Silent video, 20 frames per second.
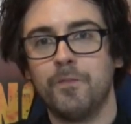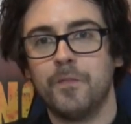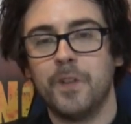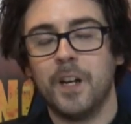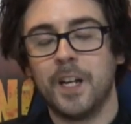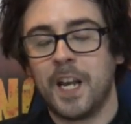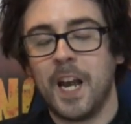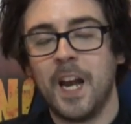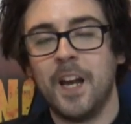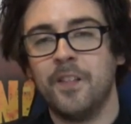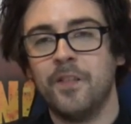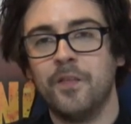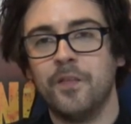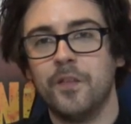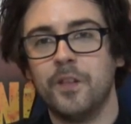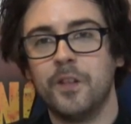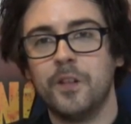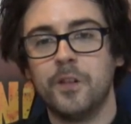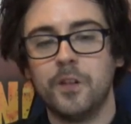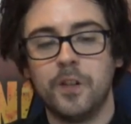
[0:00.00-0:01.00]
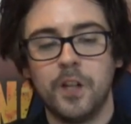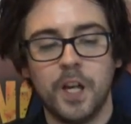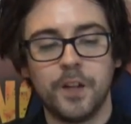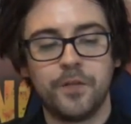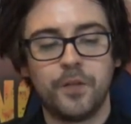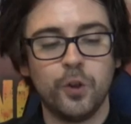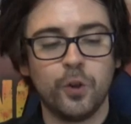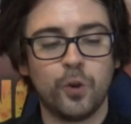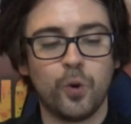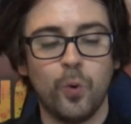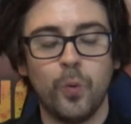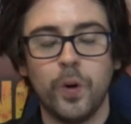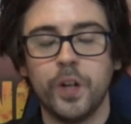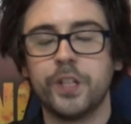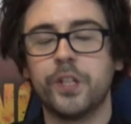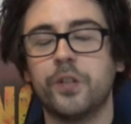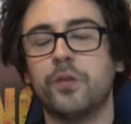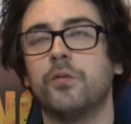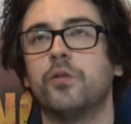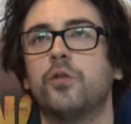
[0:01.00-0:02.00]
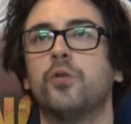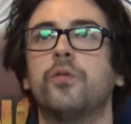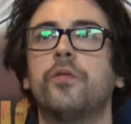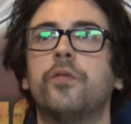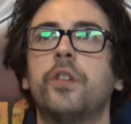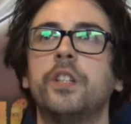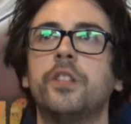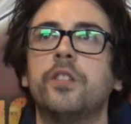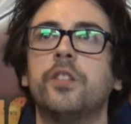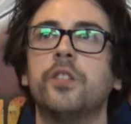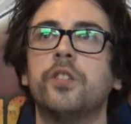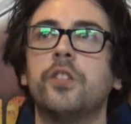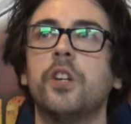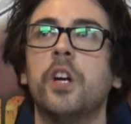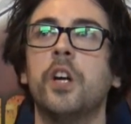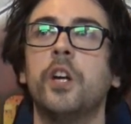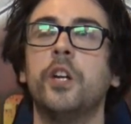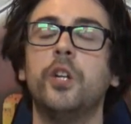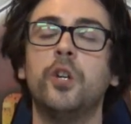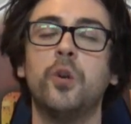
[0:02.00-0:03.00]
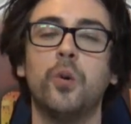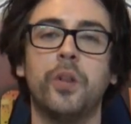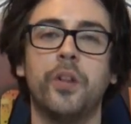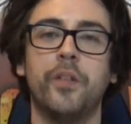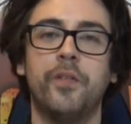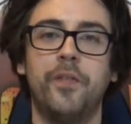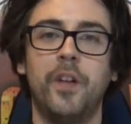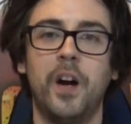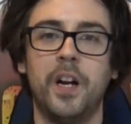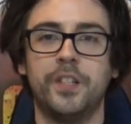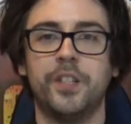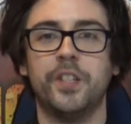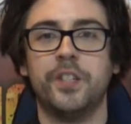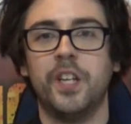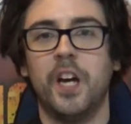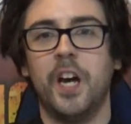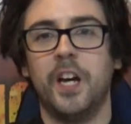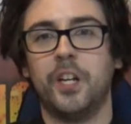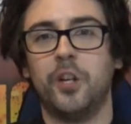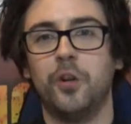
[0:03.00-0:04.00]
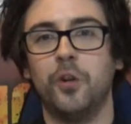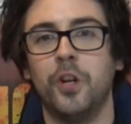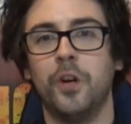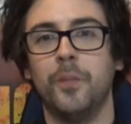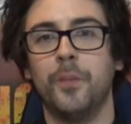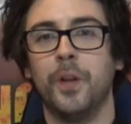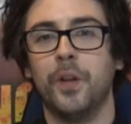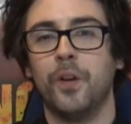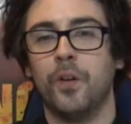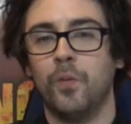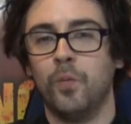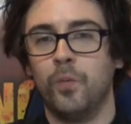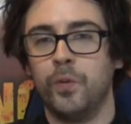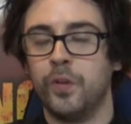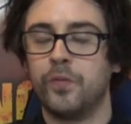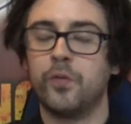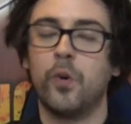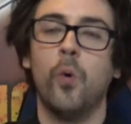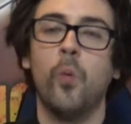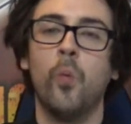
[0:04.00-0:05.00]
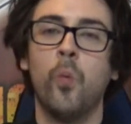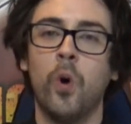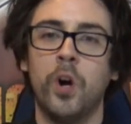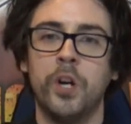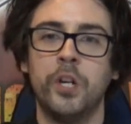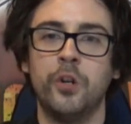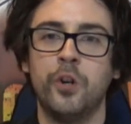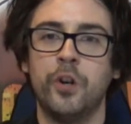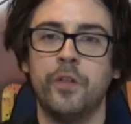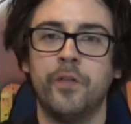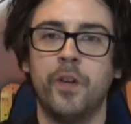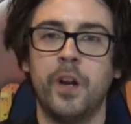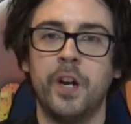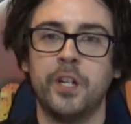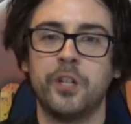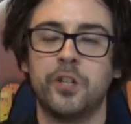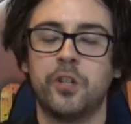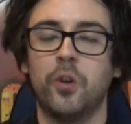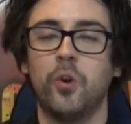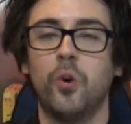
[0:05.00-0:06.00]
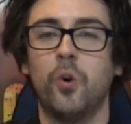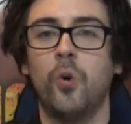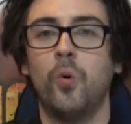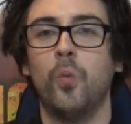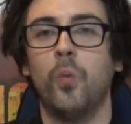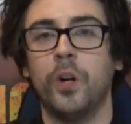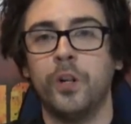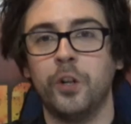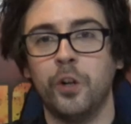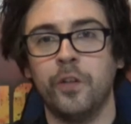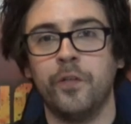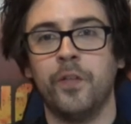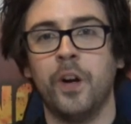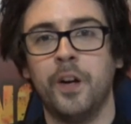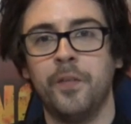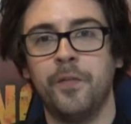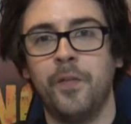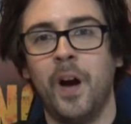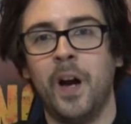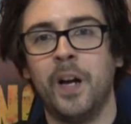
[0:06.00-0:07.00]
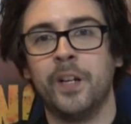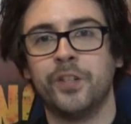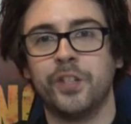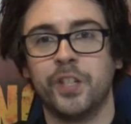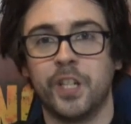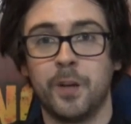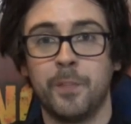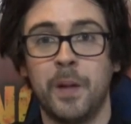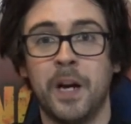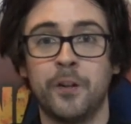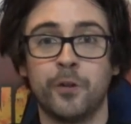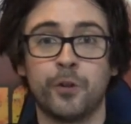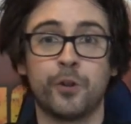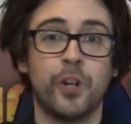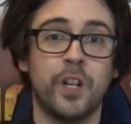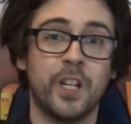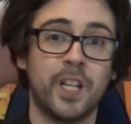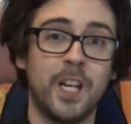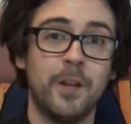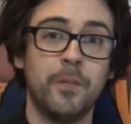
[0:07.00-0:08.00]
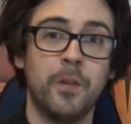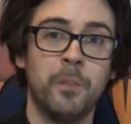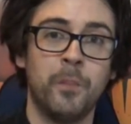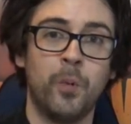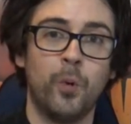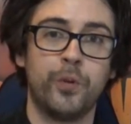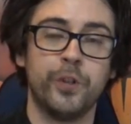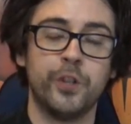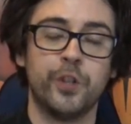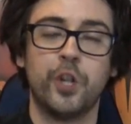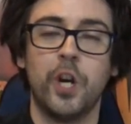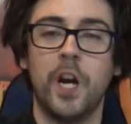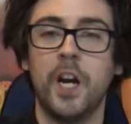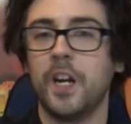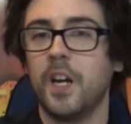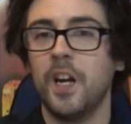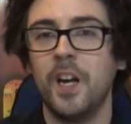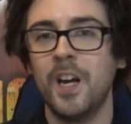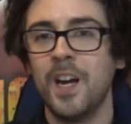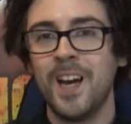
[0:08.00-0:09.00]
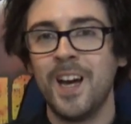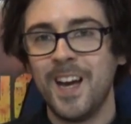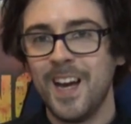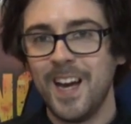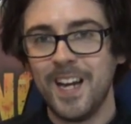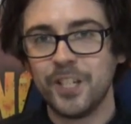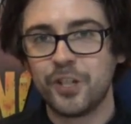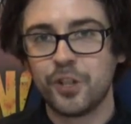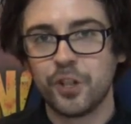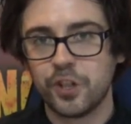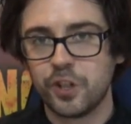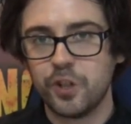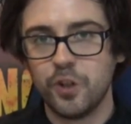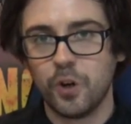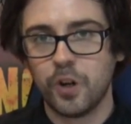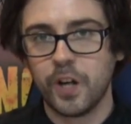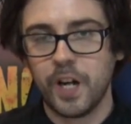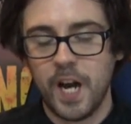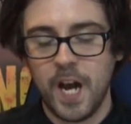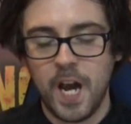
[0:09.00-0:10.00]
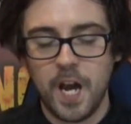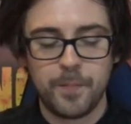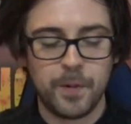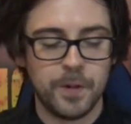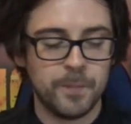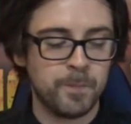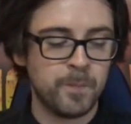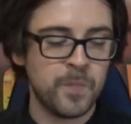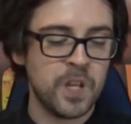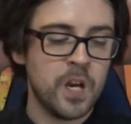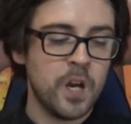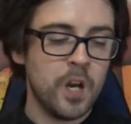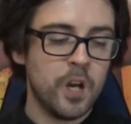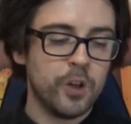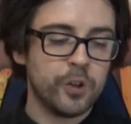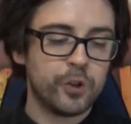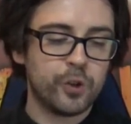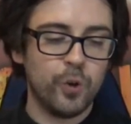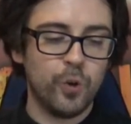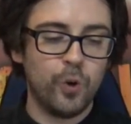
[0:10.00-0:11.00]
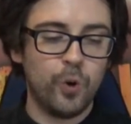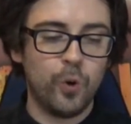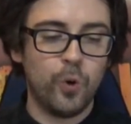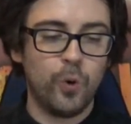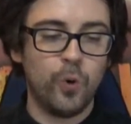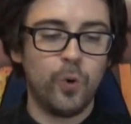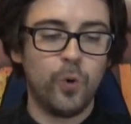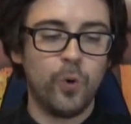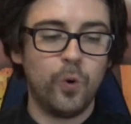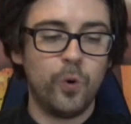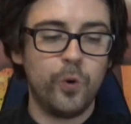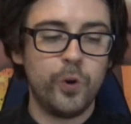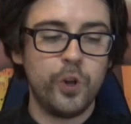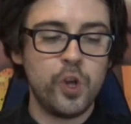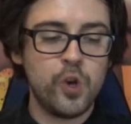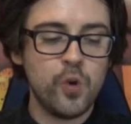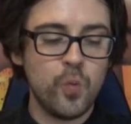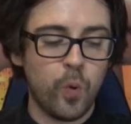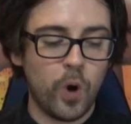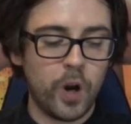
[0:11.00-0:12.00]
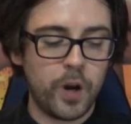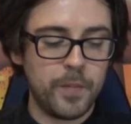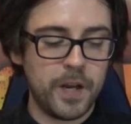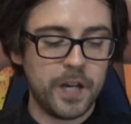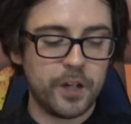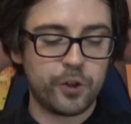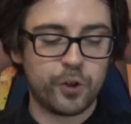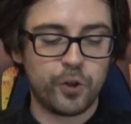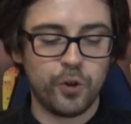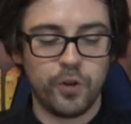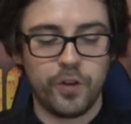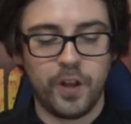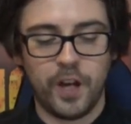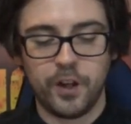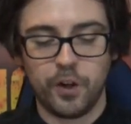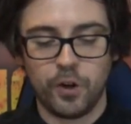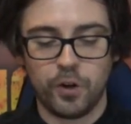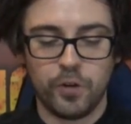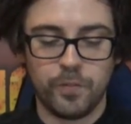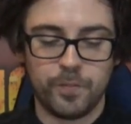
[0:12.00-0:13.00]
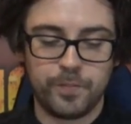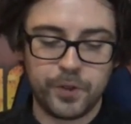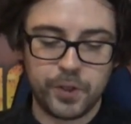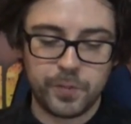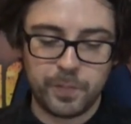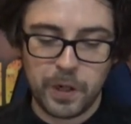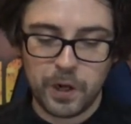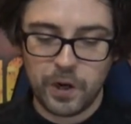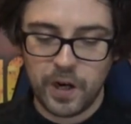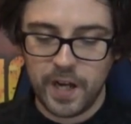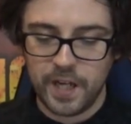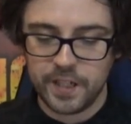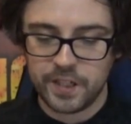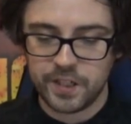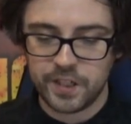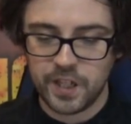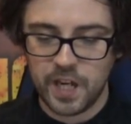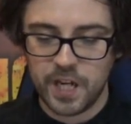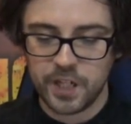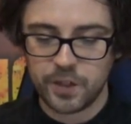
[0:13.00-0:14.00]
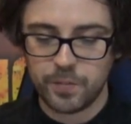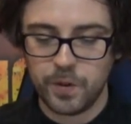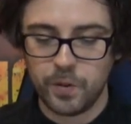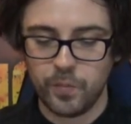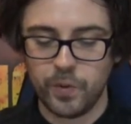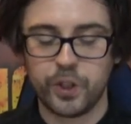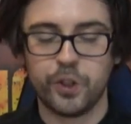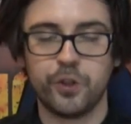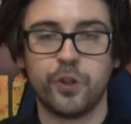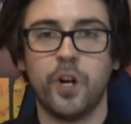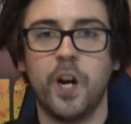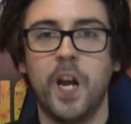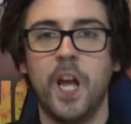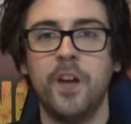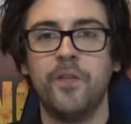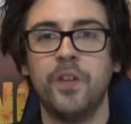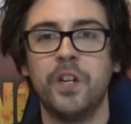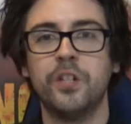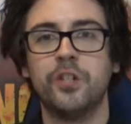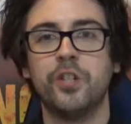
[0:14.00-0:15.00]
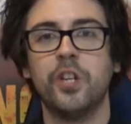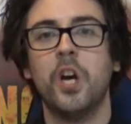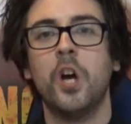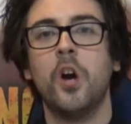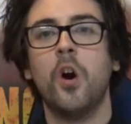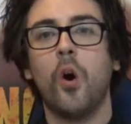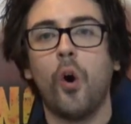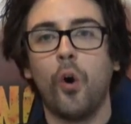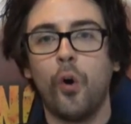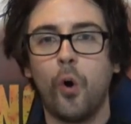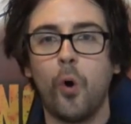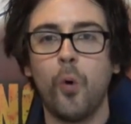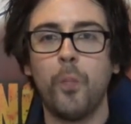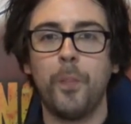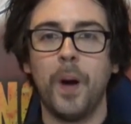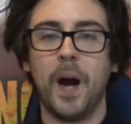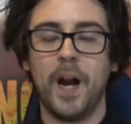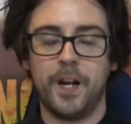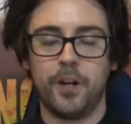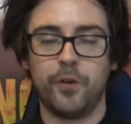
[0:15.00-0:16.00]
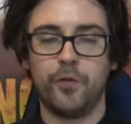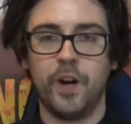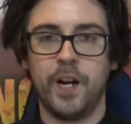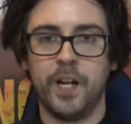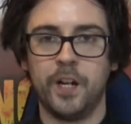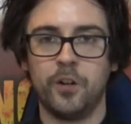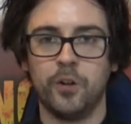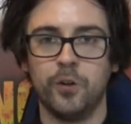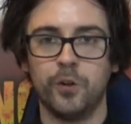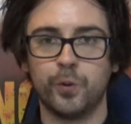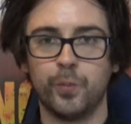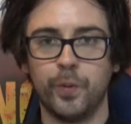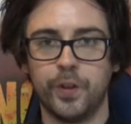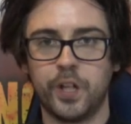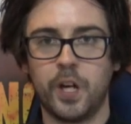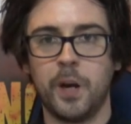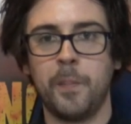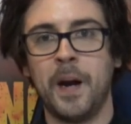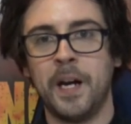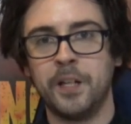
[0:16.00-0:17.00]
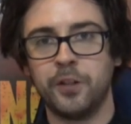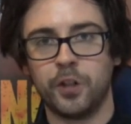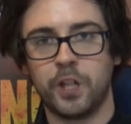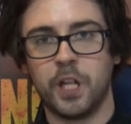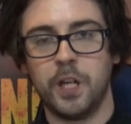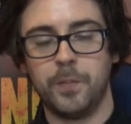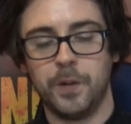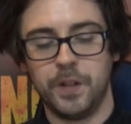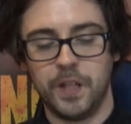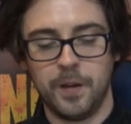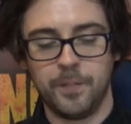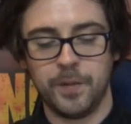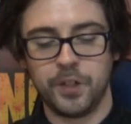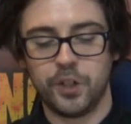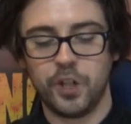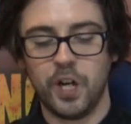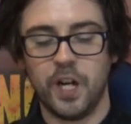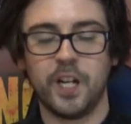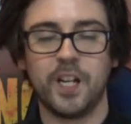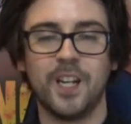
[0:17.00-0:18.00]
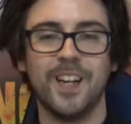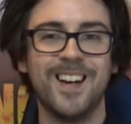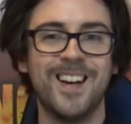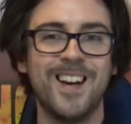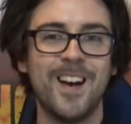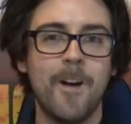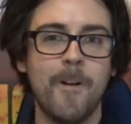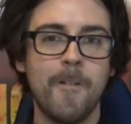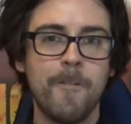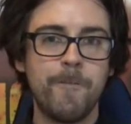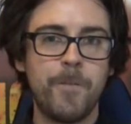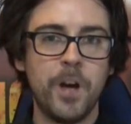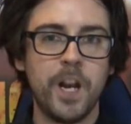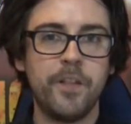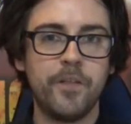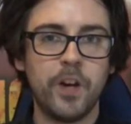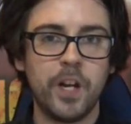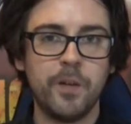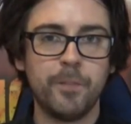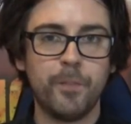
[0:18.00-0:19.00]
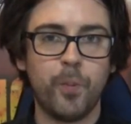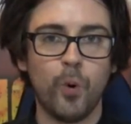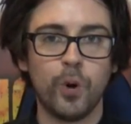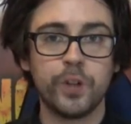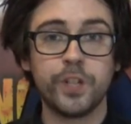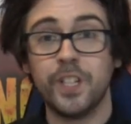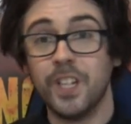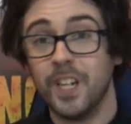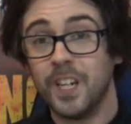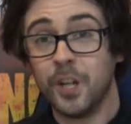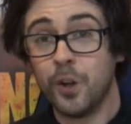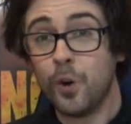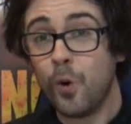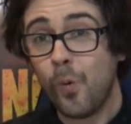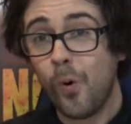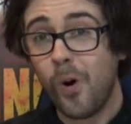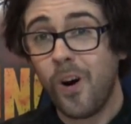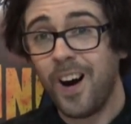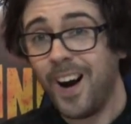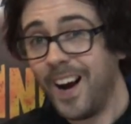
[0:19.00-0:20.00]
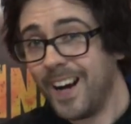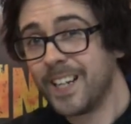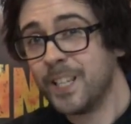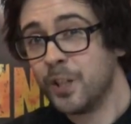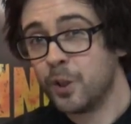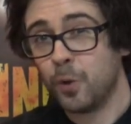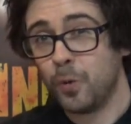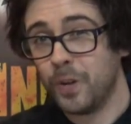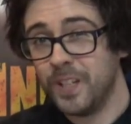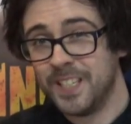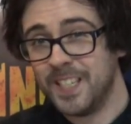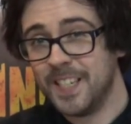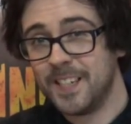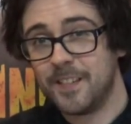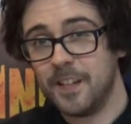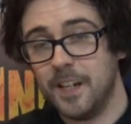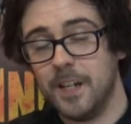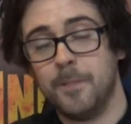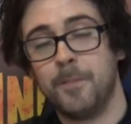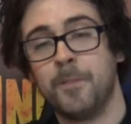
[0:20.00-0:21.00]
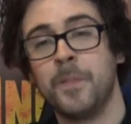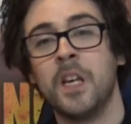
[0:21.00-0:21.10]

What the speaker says: again, if you go with, so for instance, you go with a fast attack unit, but you've got one unit very slow, one unit very fast, the commander's trying to keep them both in check, it's just not going to happen. So you want to make sure that your spearhead detachment, which is your heavies, are all back rankers with the commander keeping them in check. Very, very important. You know what? I can totally dig that.